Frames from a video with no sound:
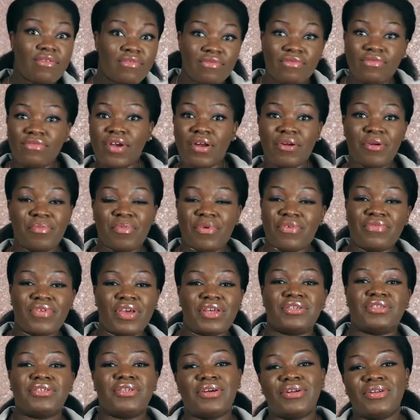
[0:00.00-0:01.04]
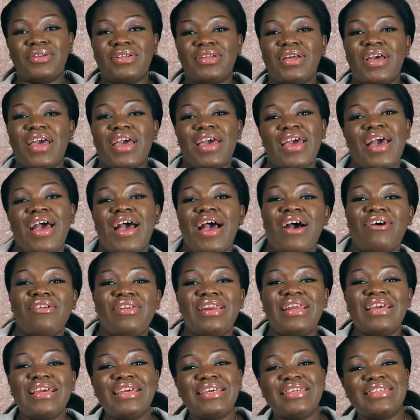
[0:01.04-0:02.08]
very professional. I'll
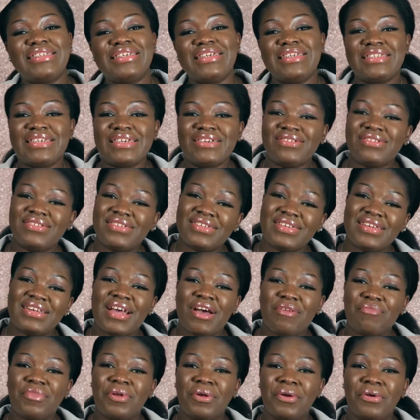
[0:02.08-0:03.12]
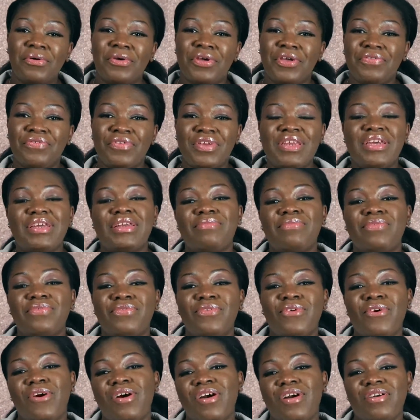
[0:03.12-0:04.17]
link his details down below if you need him
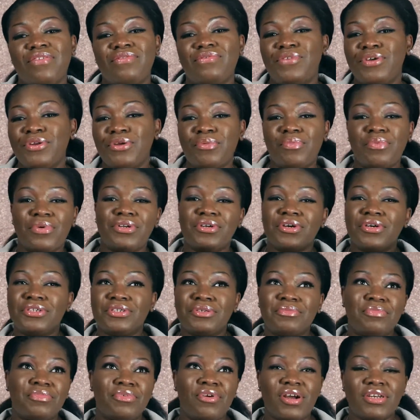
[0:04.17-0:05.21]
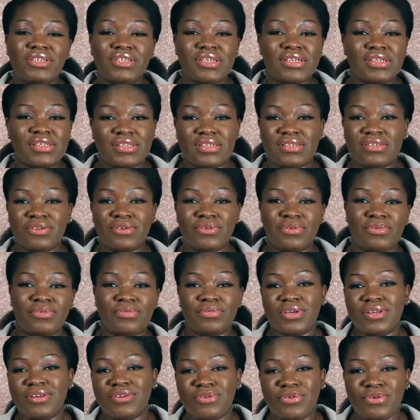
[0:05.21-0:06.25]
for video production projects, in
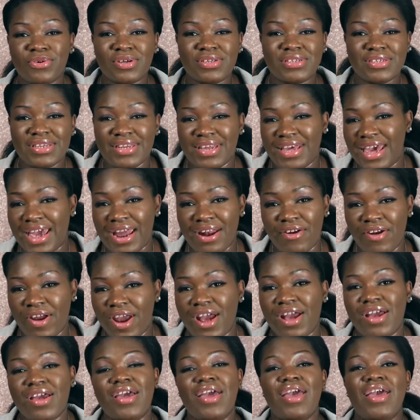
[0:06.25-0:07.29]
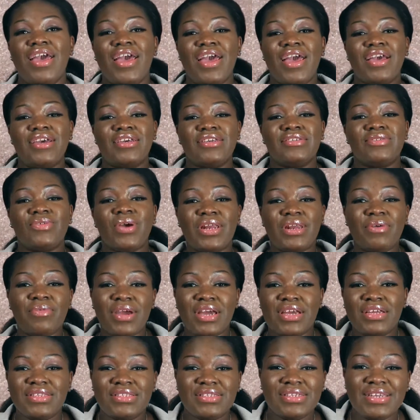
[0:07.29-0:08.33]
New York City area. So
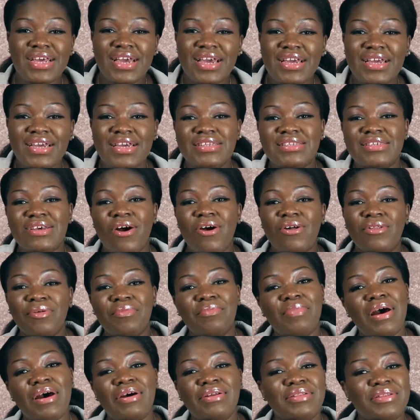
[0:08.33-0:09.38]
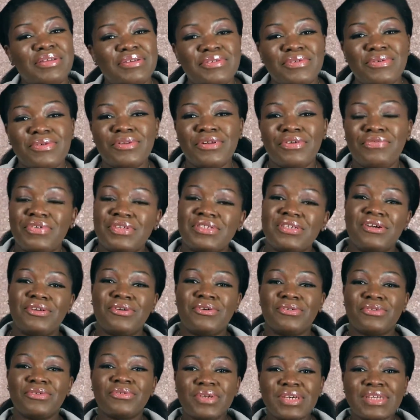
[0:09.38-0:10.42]
anyway, today it's all about the School of
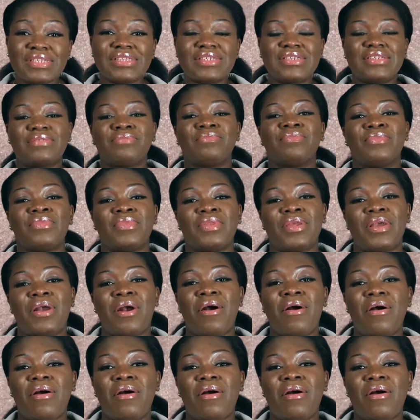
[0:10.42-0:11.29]
Fraternal Twins.